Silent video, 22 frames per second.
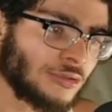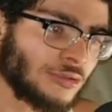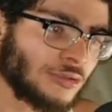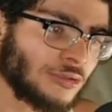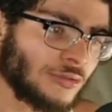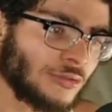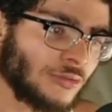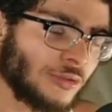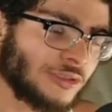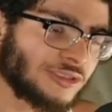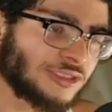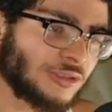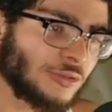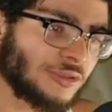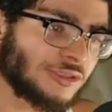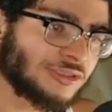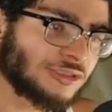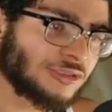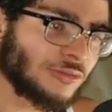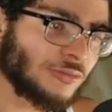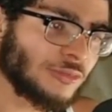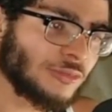Was
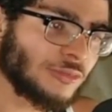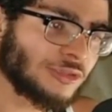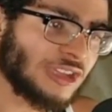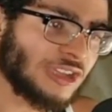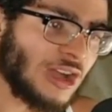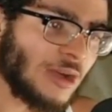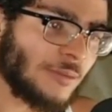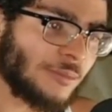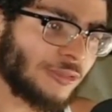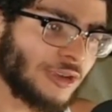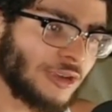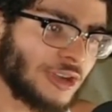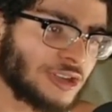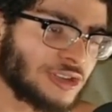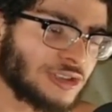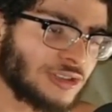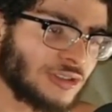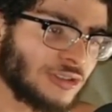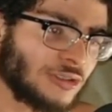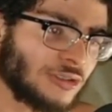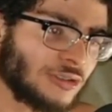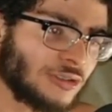the
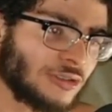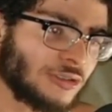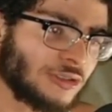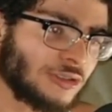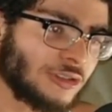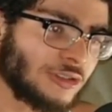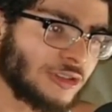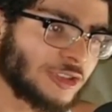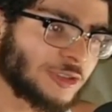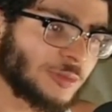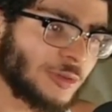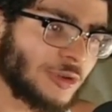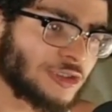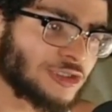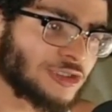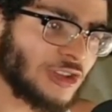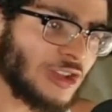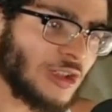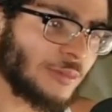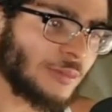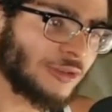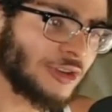operation, the
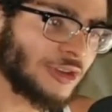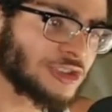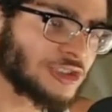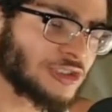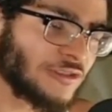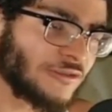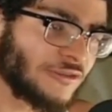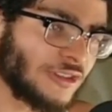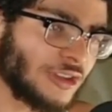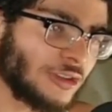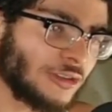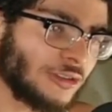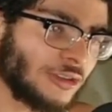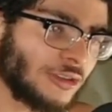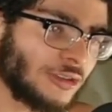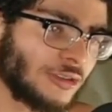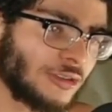spiritual operation, a failure?